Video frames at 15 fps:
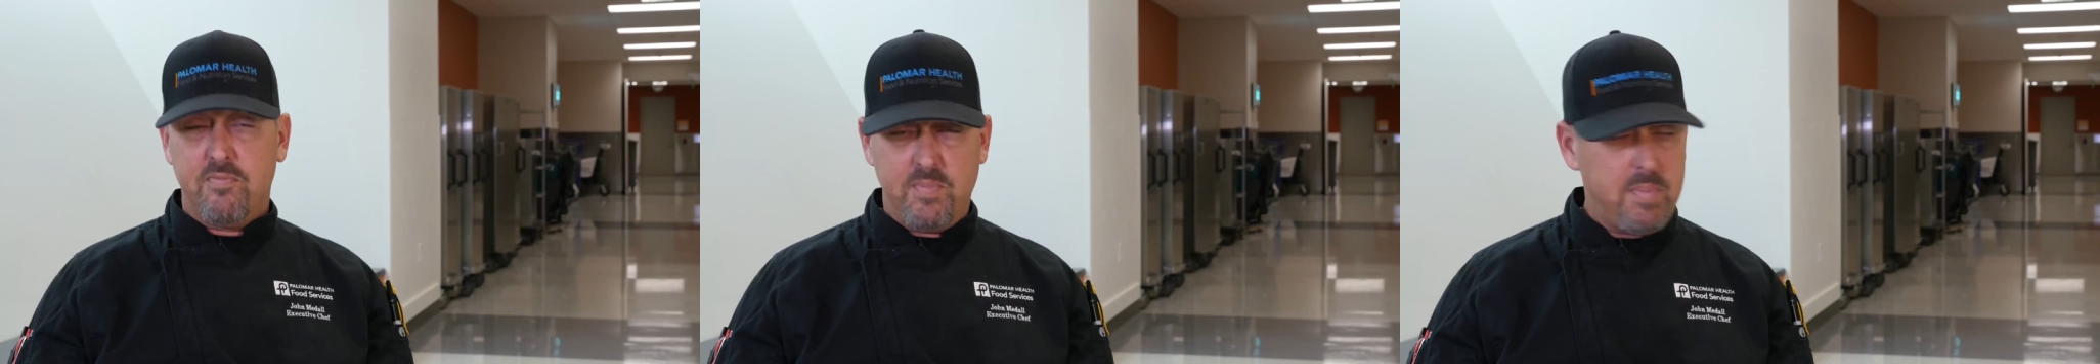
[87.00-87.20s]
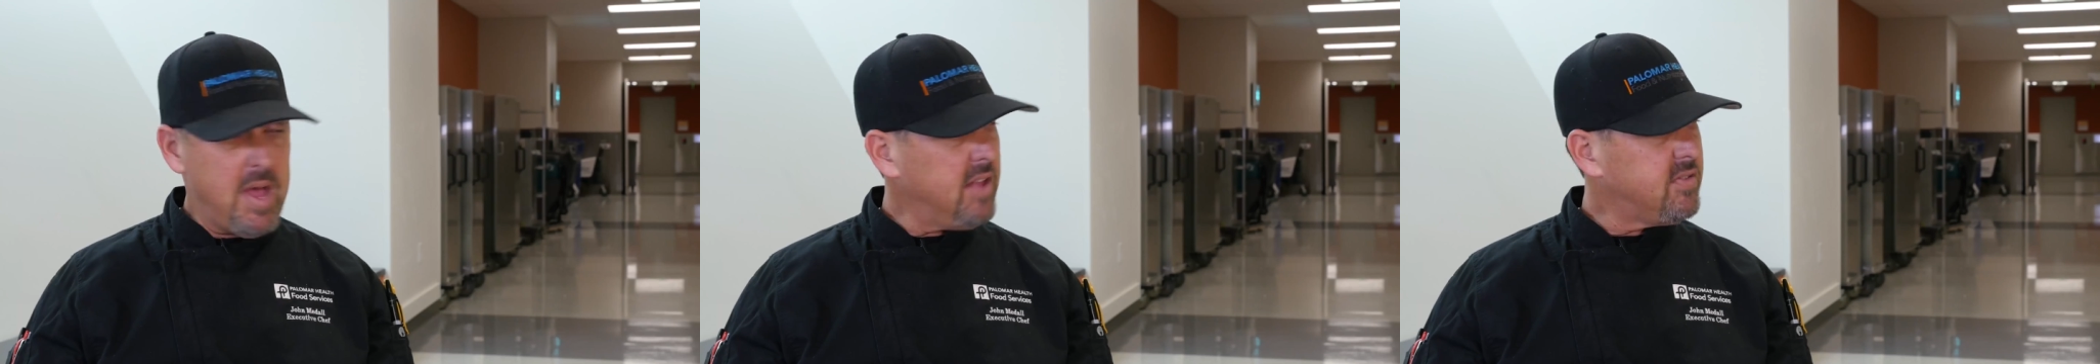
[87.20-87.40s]

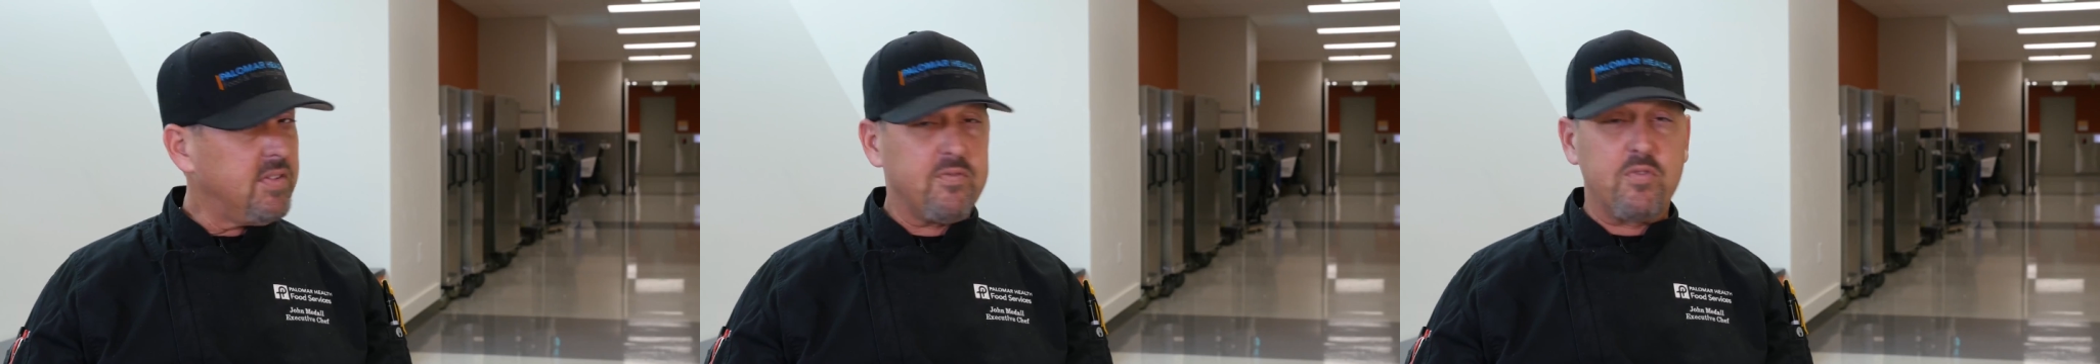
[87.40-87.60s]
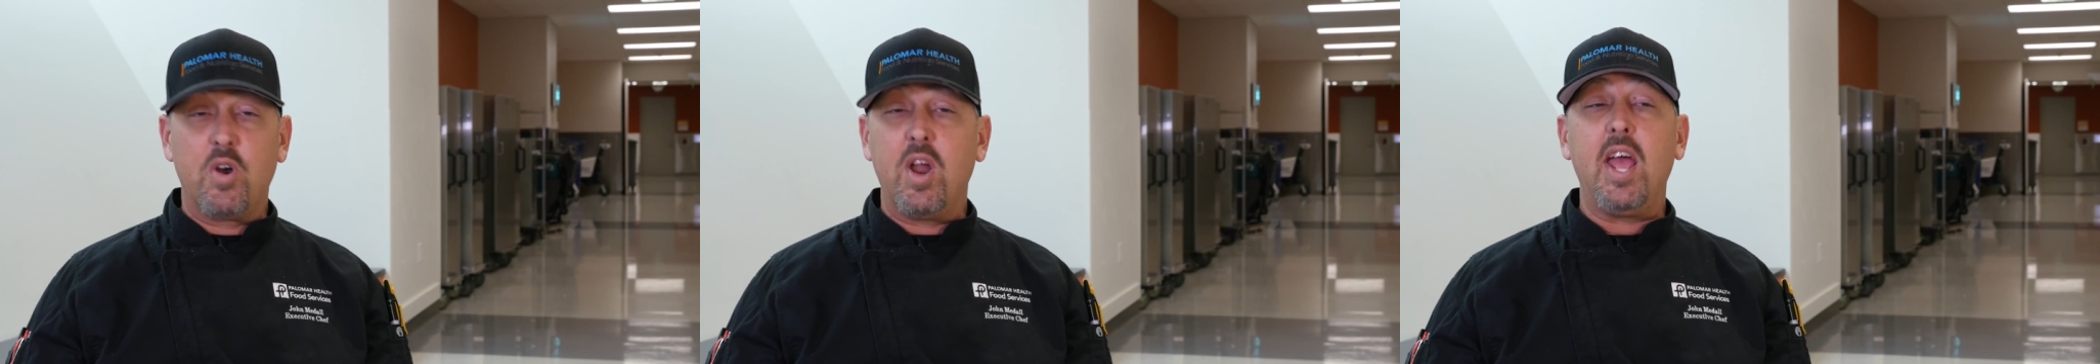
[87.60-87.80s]
That's
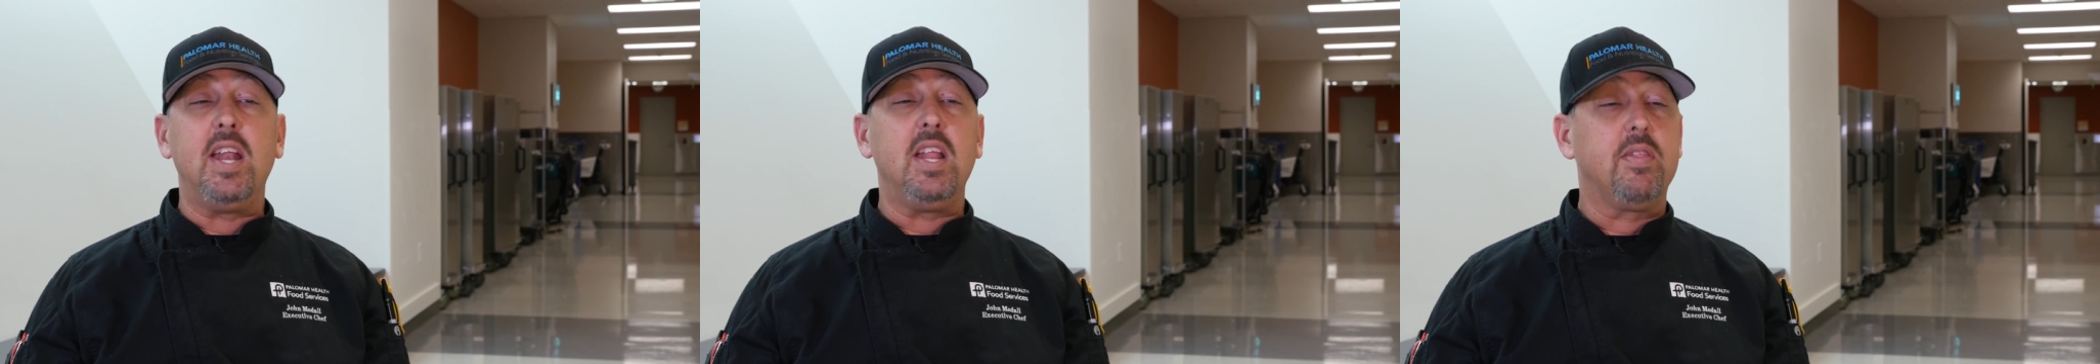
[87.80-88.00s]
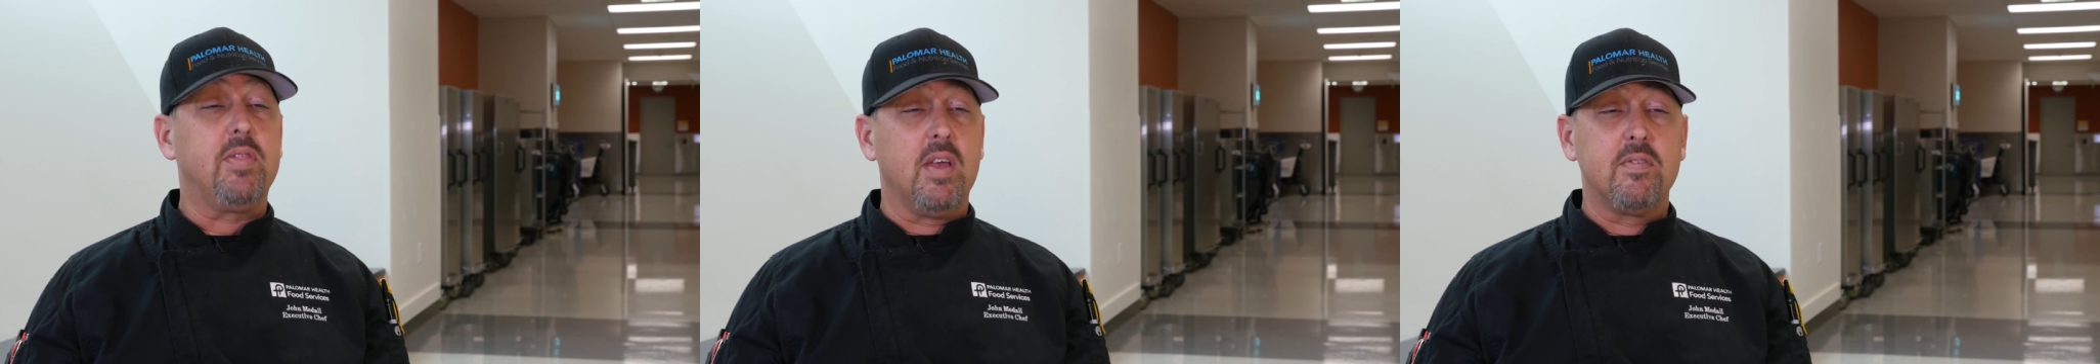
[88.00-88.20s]
for
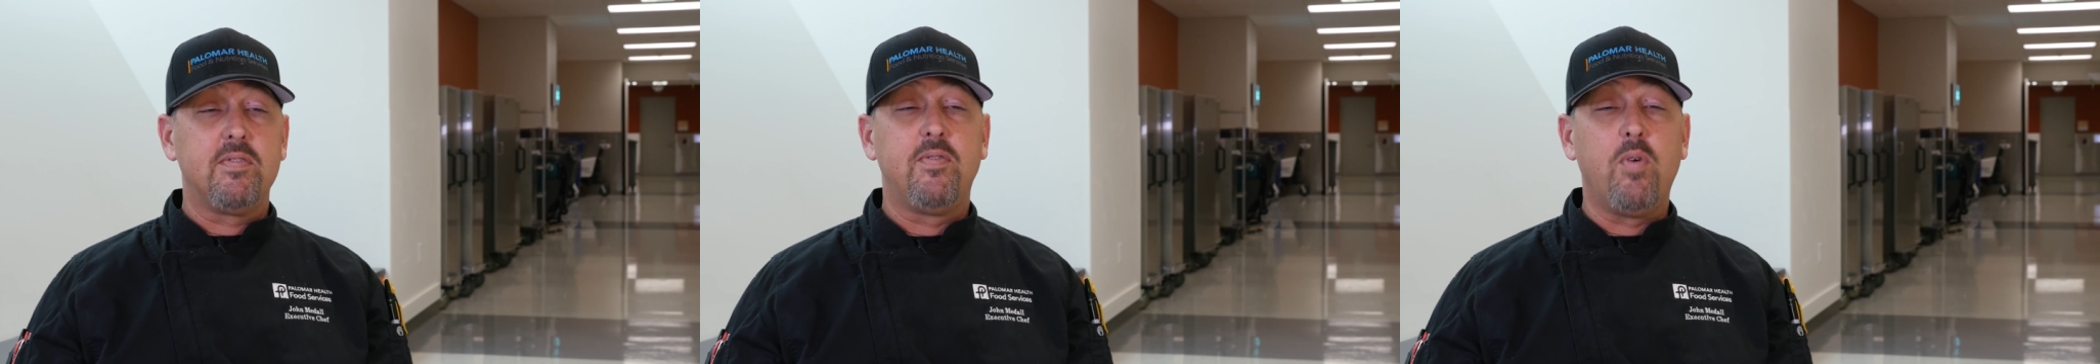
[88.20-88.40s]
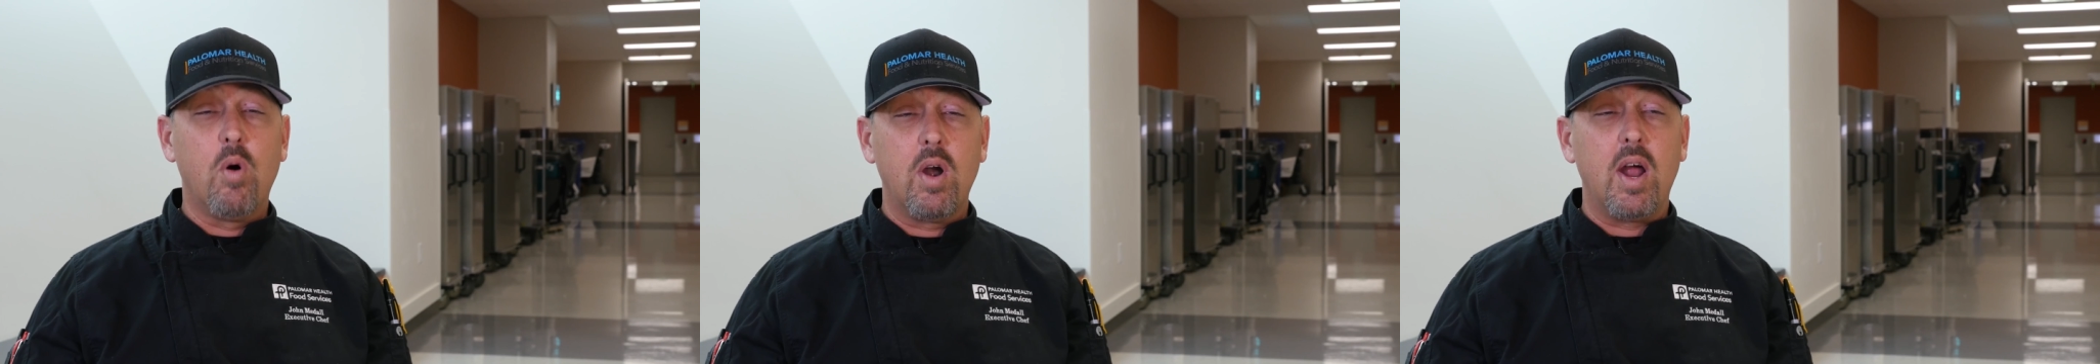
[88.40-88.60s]
anything,
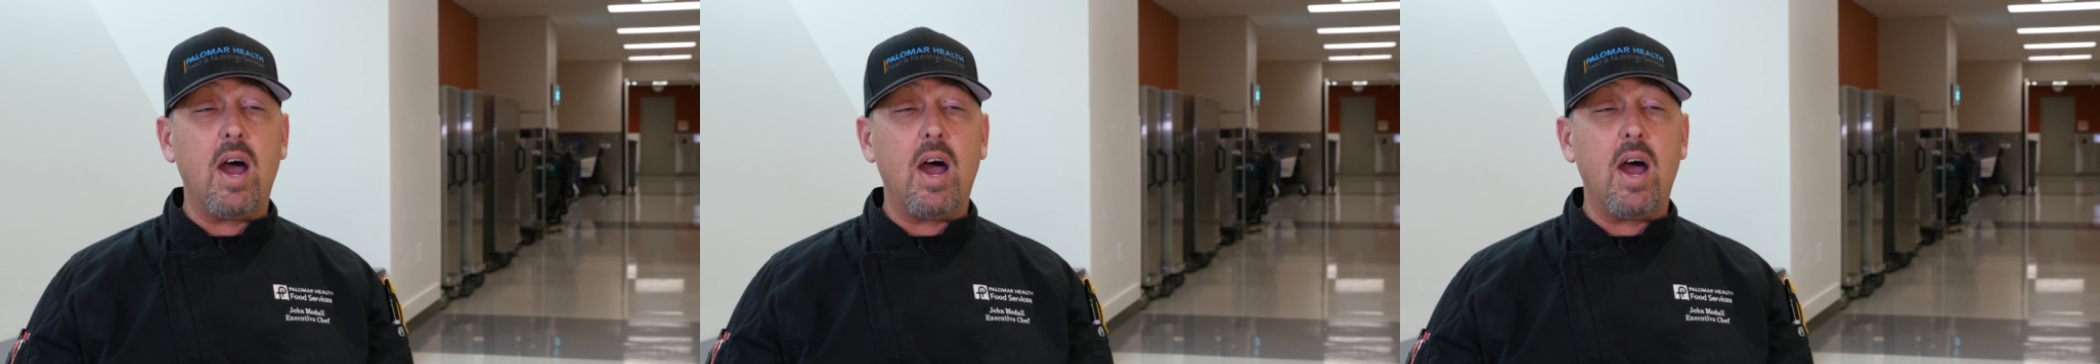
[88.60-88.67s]
4